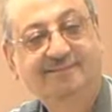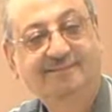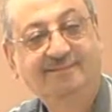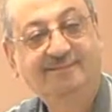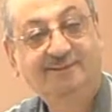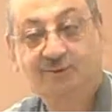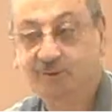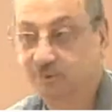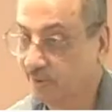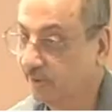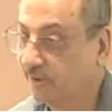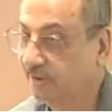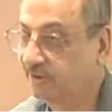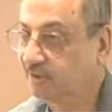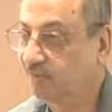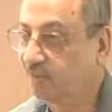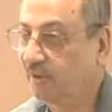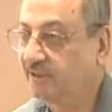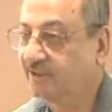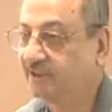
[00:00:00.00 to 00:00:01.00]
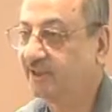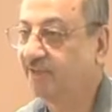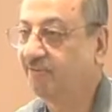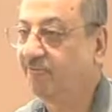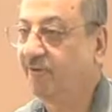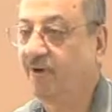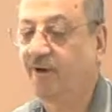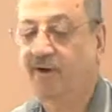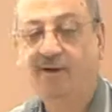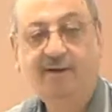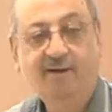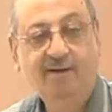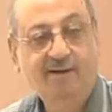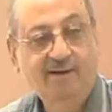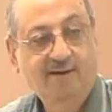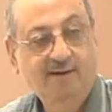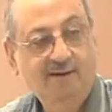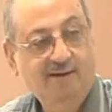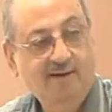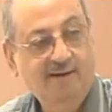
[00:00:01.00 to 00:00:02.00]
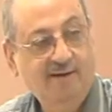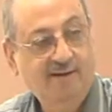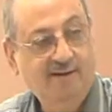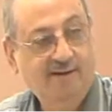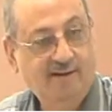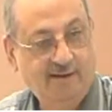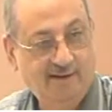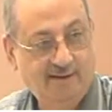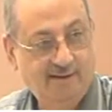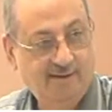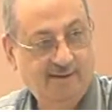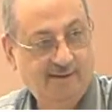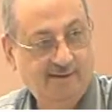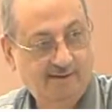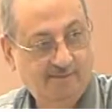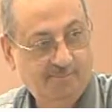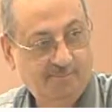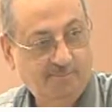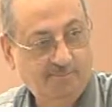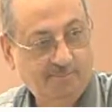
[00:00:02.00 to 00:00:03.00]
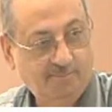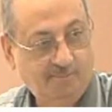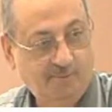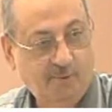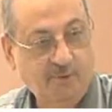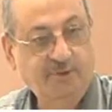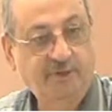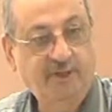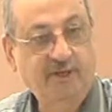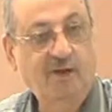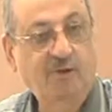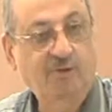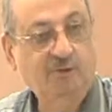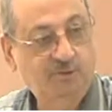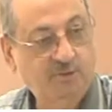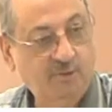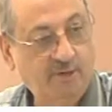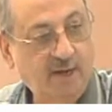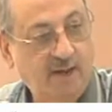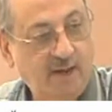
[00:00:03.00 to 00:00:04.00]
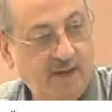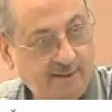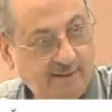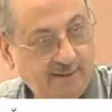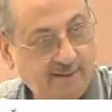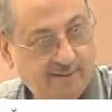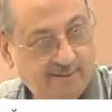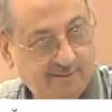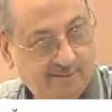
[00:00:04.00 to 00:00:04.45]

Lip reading: So it's question for and pointing out to an akil